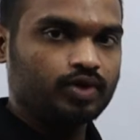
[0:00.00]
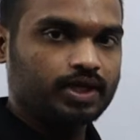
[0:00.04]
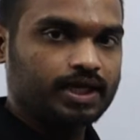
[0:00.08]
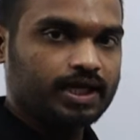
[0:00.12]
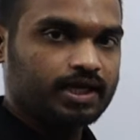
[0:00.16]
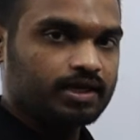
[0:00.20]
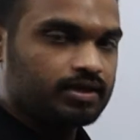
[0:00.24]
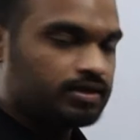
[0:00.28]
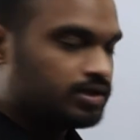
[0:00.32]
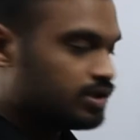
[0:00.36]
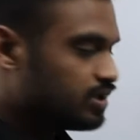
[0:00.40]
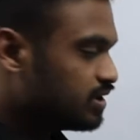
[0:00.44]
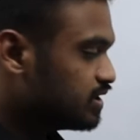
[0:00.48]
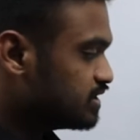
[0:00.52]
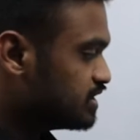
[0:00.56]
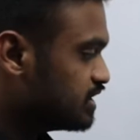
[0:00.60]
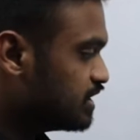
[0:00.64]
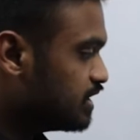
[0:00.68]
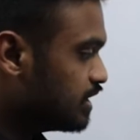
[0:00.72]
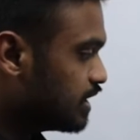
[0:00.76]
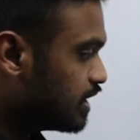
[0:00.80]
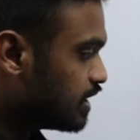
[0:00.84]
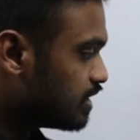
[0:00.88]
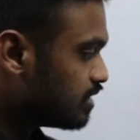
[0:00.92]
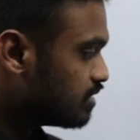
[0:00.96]
Okay,
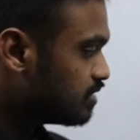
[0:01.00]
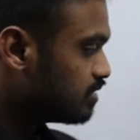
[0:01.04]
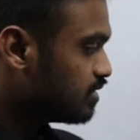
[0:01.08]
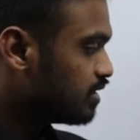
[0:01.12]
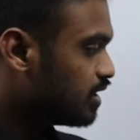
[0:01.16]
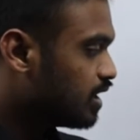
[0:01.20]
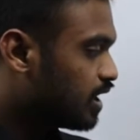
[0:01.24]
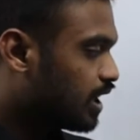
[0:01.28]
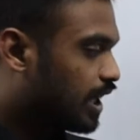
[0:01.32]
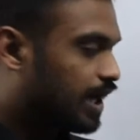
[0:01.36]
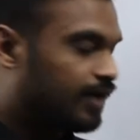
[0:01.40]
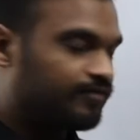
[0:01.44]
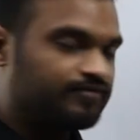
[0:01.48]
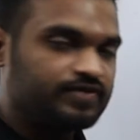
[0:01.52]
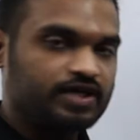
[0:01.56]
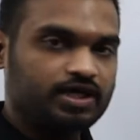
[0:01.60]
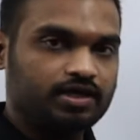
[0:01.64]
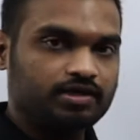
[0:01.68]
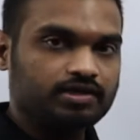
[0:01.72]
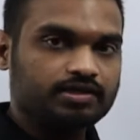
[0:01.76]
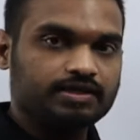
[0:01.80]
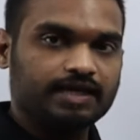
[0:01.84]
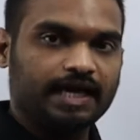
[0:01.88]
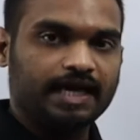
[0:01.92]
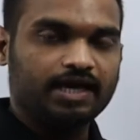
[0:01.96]
see here,
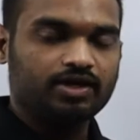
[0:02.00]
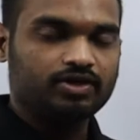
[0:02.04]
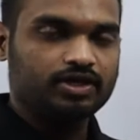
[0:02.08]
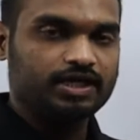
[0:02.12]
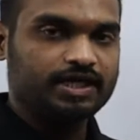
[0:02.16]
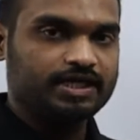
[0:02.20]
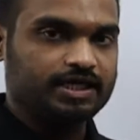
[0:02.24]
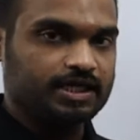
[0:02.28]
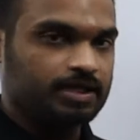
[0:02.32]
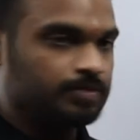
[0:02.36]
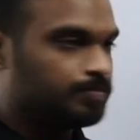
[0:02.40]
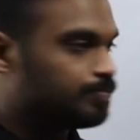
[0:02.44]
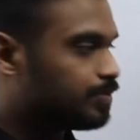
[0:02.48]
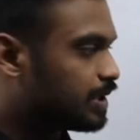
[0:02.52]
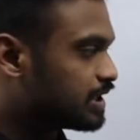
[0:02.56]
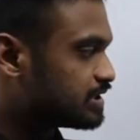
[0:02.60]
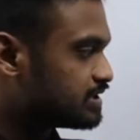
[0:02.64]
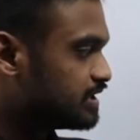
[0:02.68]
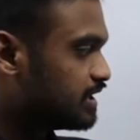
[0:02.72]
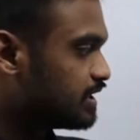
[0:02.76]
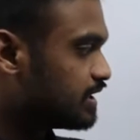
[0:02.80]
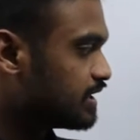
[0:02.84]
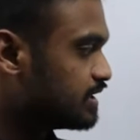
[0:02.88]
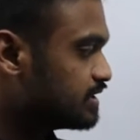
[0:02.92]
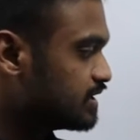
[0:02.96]
after calculating
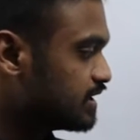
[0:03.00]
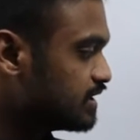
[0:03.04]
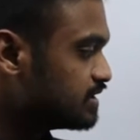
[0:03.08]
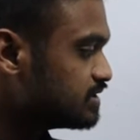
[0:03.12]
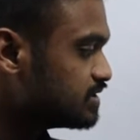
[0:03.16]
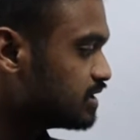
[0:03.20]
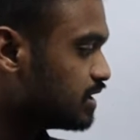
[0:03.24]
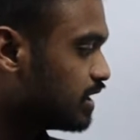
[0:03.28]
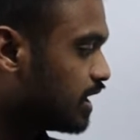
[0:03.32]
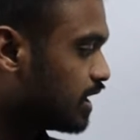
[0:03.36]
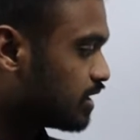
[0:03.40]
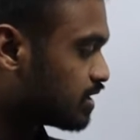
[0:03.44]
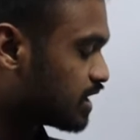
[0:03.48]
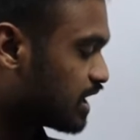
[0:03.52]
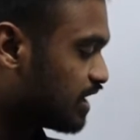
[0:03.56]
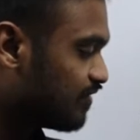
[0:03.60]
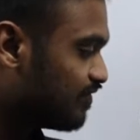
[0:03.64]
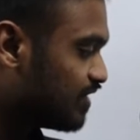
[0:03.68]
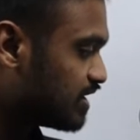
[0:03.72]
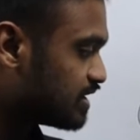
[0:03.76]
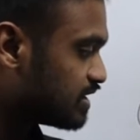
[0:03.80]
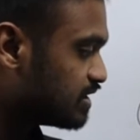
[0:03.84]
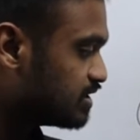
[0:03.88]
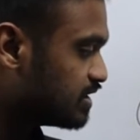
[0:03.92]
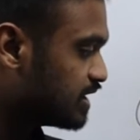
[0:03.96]
percentages and
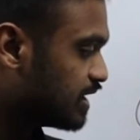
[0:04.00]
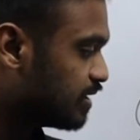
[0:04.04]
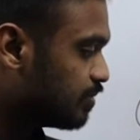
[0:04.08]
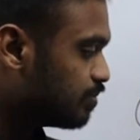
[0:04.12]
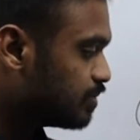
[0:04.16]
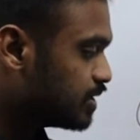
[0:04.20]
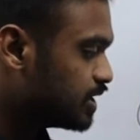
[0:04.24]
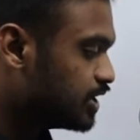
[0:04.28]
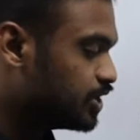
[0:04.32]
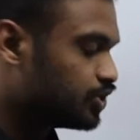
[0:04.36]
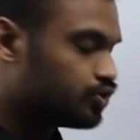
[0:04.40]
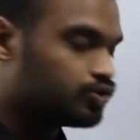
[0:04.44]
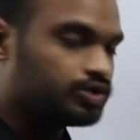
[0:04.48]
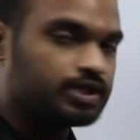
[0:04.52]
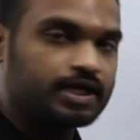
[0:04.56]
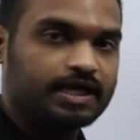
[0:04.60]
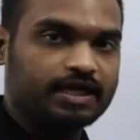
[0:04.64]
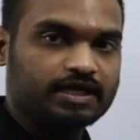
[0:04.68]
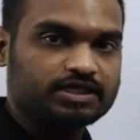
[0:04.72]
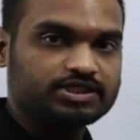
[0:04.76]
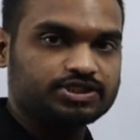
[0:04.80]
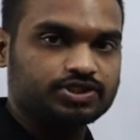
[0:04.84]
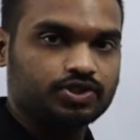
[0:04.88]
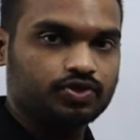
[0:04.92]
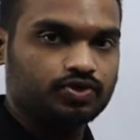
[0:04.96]
converting them into the
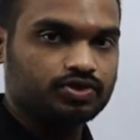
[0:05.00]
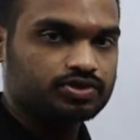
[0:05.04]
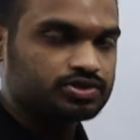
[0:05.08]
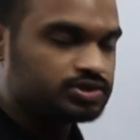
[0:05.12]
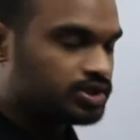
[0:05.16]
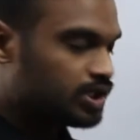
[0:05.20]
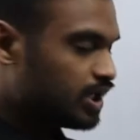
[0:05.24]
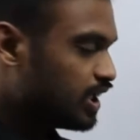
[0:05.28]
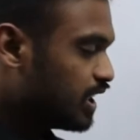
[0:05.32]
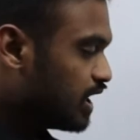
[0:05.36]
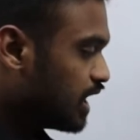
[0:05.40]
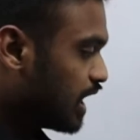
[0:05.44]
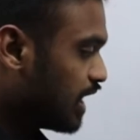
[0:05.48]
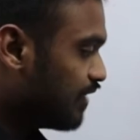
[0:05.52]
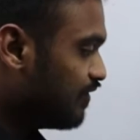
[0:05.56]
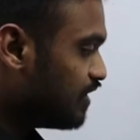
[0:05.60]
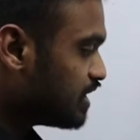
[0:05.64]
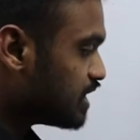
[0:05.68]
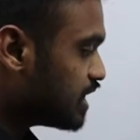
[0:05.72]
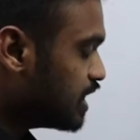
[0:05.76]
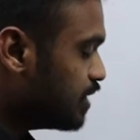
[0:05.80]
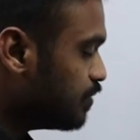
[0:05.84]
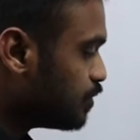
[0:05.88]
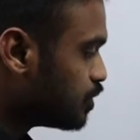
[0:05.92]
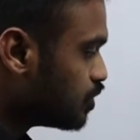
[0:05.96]
ratios, I
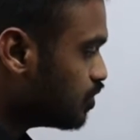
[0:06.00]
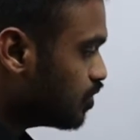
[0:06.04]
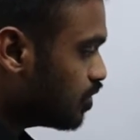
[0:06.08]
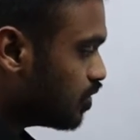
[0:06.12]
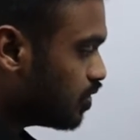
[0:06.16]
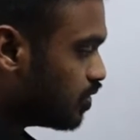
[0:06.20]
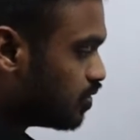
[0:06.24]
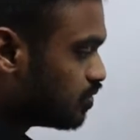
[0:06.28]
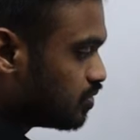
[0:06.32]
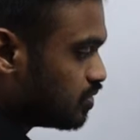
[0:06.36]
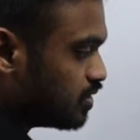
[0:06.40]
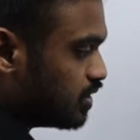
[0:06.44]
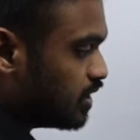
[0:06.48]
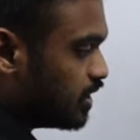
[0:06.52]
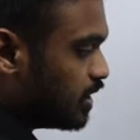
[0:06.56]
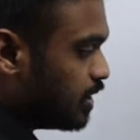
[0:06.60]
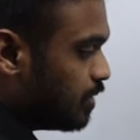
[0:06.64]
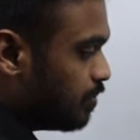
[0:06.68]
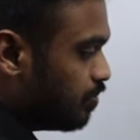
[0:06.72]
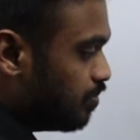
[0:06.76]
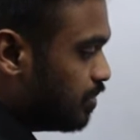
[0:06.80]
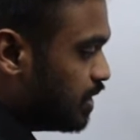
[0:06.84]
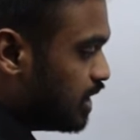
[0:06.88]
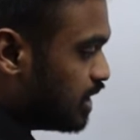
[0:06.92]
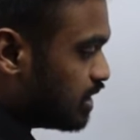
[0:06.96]
will came to know
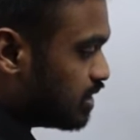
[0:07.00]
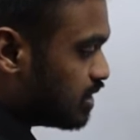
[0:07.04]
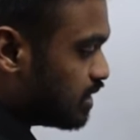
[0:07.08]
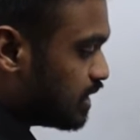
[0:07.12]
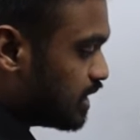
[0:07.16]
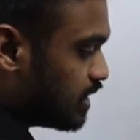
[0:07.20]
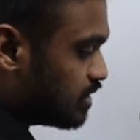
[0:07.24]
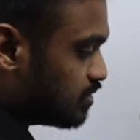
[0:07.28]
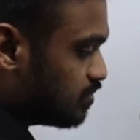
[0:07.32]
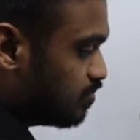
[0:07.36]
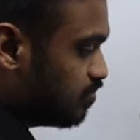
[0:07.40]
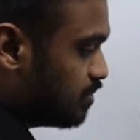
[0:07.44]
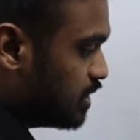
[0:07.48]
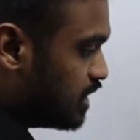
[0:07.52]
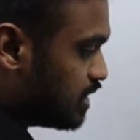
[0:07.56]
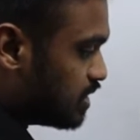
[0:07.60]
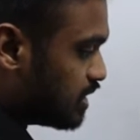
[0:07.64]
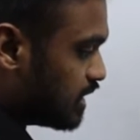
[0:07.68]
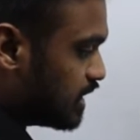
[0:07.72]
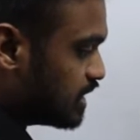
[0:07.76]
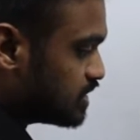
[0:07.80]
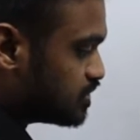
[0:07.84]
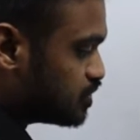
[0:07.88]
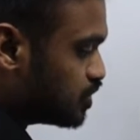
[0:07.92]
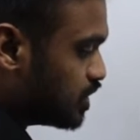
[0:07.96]
milk
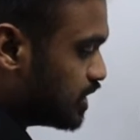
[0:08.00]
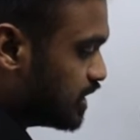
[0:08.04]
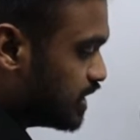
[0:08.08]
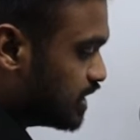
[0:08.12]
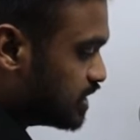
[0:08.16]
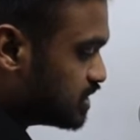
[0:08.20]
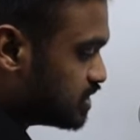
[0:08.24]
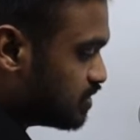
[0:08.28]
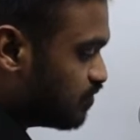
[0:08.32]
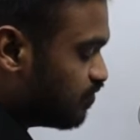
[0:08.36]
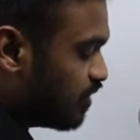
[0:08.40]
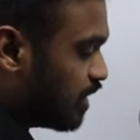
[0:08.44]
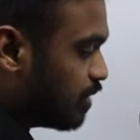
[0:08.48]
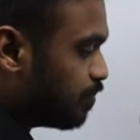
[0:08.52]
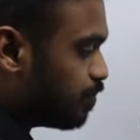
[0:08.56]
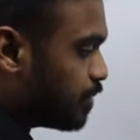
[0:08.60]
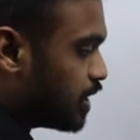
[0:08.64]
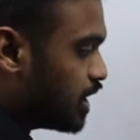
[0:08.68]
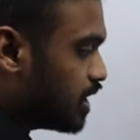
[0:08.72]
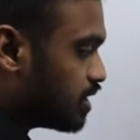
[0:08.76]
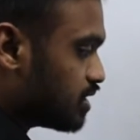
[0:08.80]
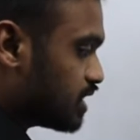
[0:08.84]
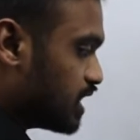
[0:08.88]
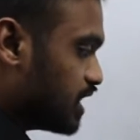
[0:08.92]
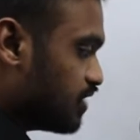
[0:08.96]
ratio is 1
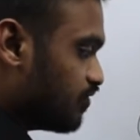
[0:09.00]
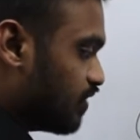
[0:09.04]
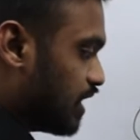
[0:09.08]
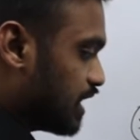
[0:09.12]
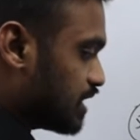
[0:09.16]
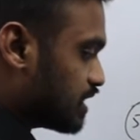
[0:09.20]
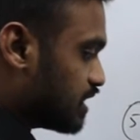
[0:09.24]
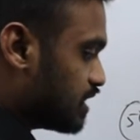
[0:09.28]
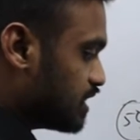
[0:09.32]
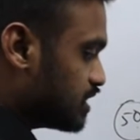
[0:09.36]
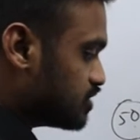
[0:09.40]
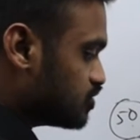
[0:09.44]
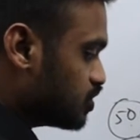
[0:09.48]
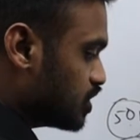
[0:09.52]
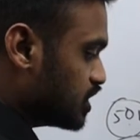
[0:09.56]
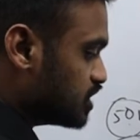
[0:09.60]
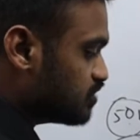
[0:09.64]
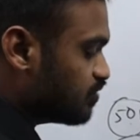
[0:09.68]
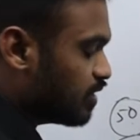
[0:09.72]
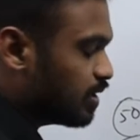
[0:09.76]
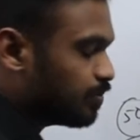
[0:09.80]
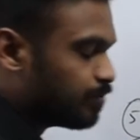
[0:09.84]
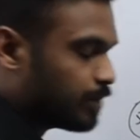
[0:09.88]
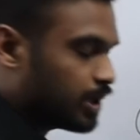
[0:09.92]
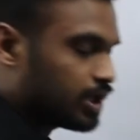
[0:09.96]
part and water ratio
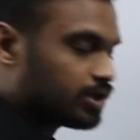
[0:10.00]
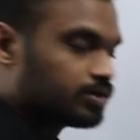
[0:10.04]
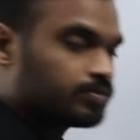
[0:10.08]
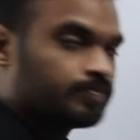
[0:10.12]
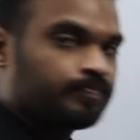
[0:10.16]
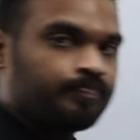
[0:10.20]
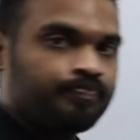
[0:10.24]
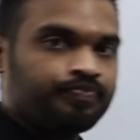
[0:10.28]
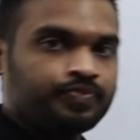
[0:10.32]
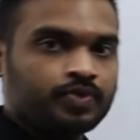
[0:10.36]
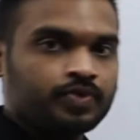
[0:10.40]
is 1 part.